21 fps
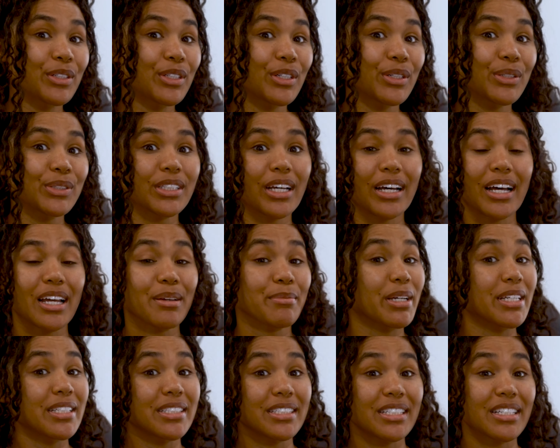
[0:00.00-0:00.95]
dose. I
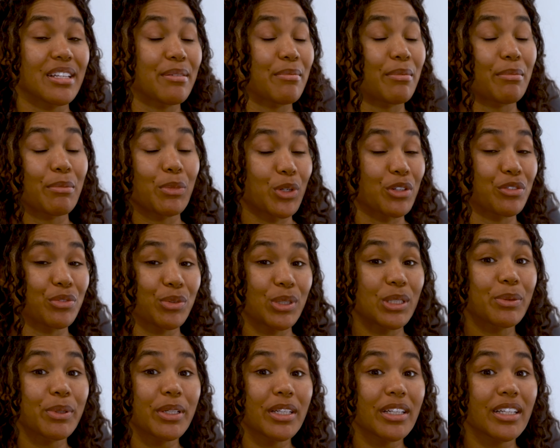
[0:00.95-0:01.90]
might see them more
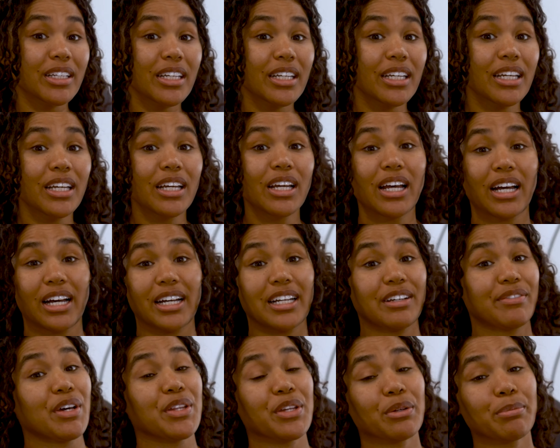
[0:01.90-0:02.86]
frequently. I
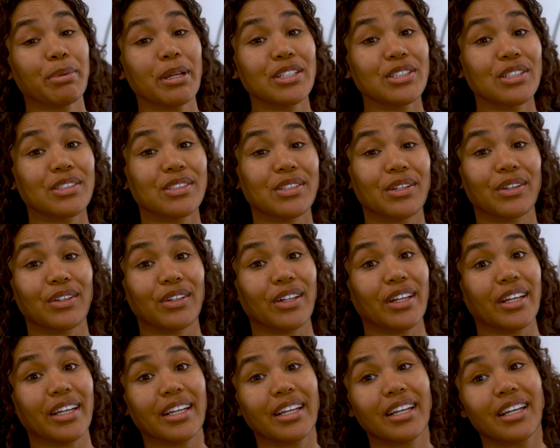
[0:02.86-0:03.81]
have other patients that
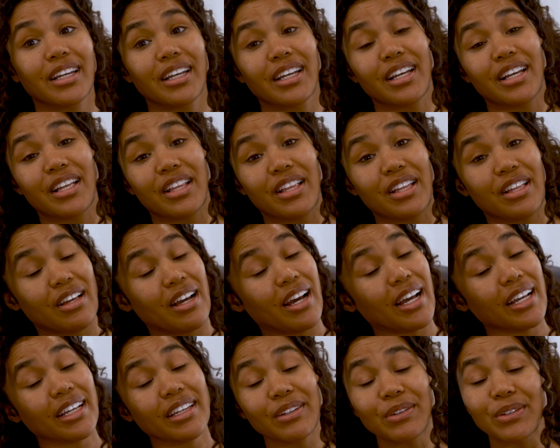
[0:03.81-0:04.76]
are
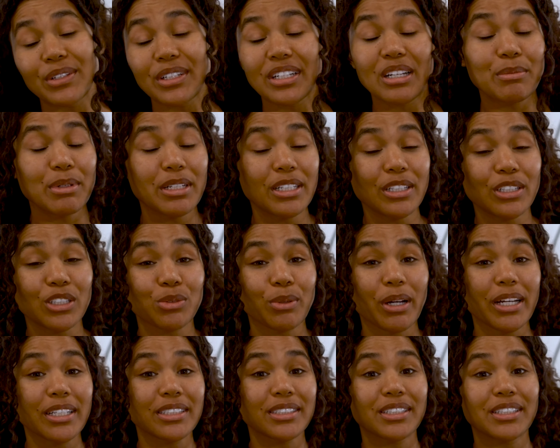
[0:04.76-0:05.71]
I can only come in here
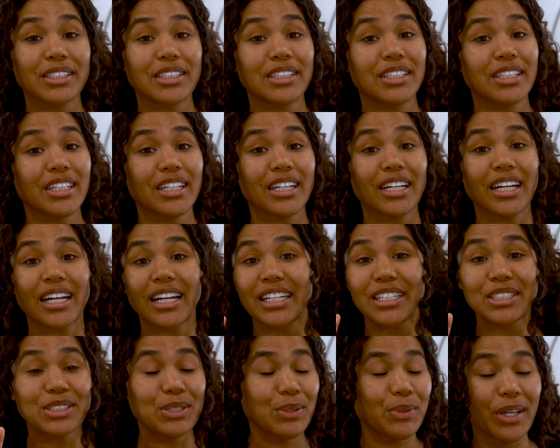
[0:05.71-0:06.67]
twice a year.
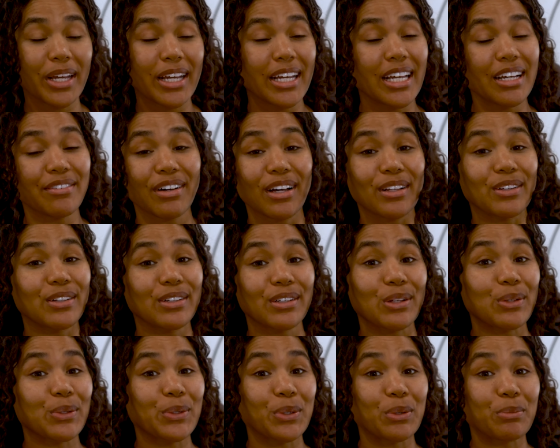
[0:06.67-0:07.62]
It's okay if I look a
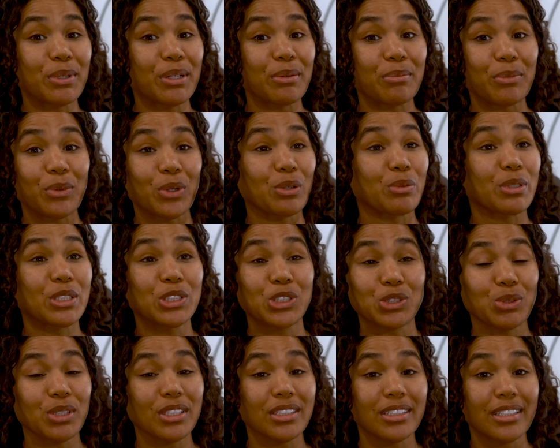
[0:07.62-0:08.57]
little bit more
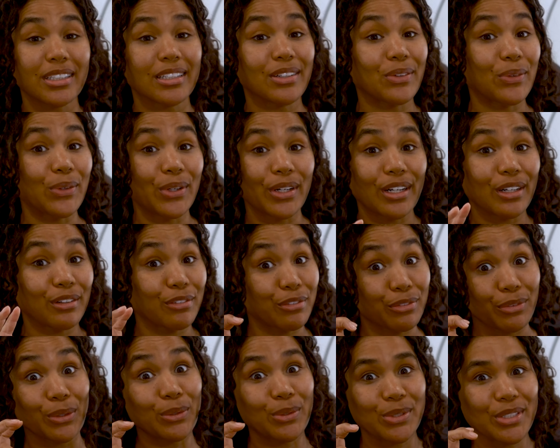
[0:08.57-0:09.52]
restricted or
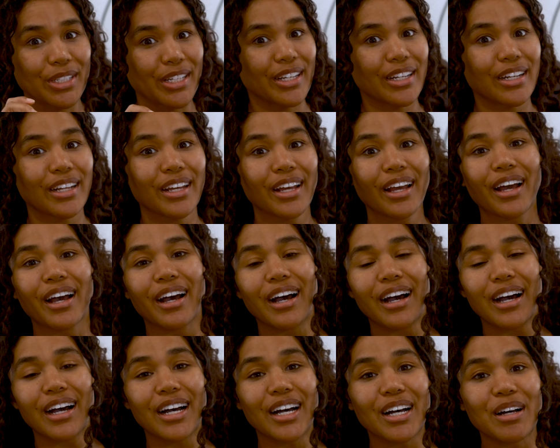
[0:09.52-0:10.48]
frozen.
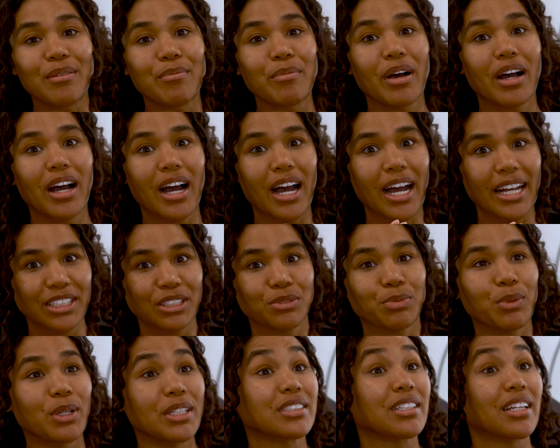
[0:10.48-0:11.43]
I just
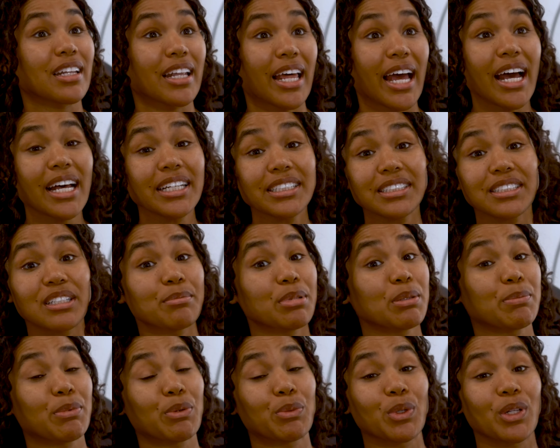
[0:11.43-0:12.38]
want it to last. Some
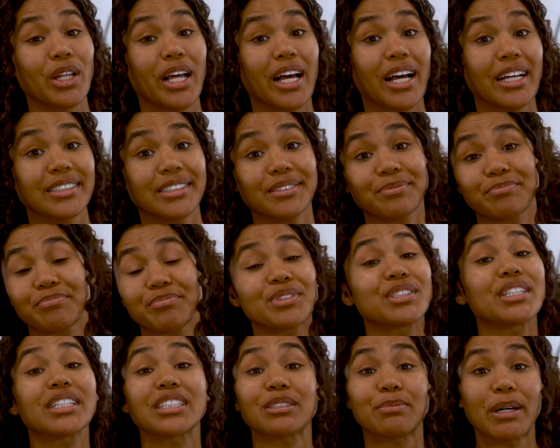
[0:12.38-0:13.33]
people will last
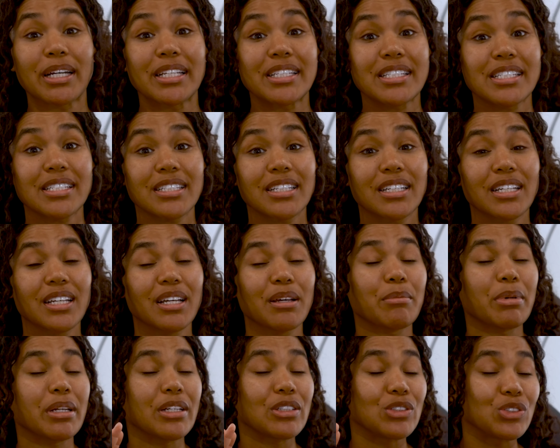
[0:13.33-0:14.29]
6 months.
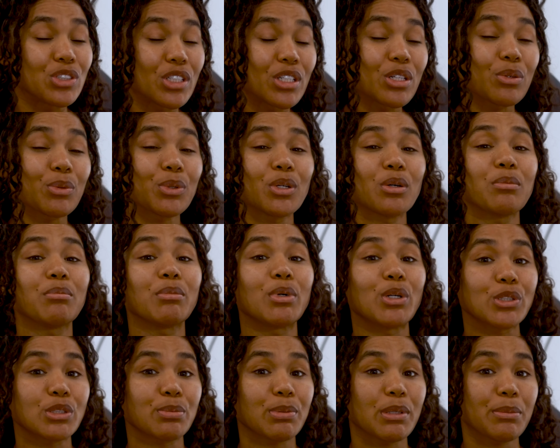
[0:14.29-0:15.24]
But in general,
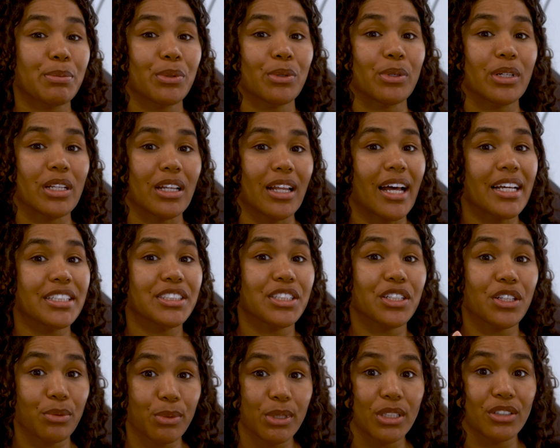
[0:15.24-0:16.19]
most people, it lasts
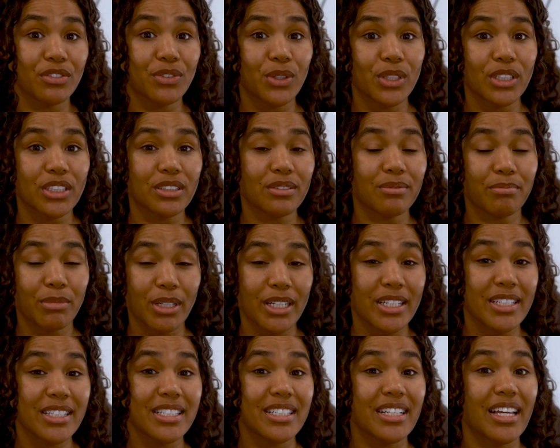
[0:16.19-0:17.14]
3 to 4
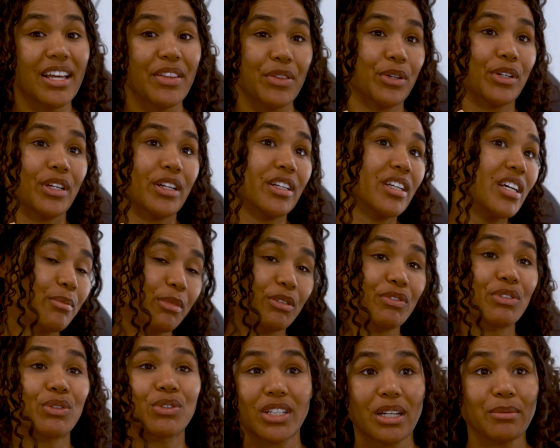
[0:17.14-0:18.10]
months, and they're gonna come a
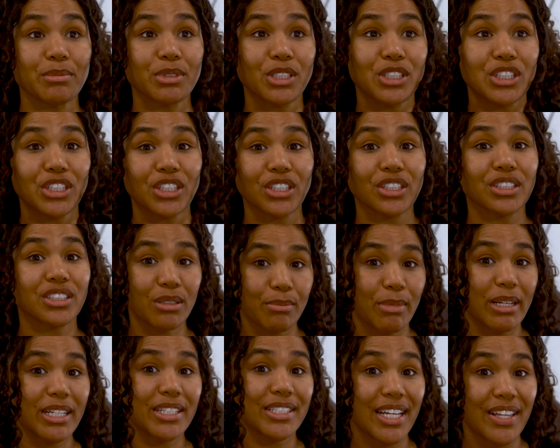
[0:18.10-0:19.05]
few times a year to
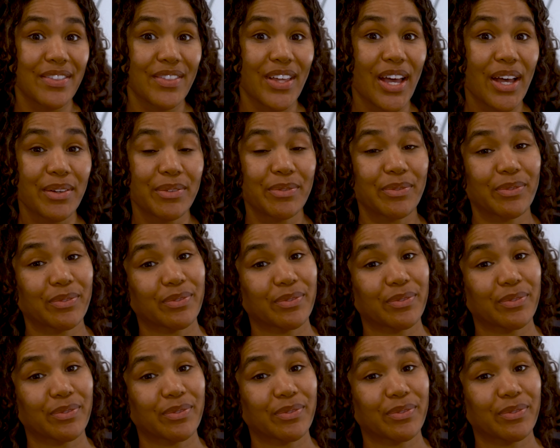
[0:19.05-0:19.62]
maintain that.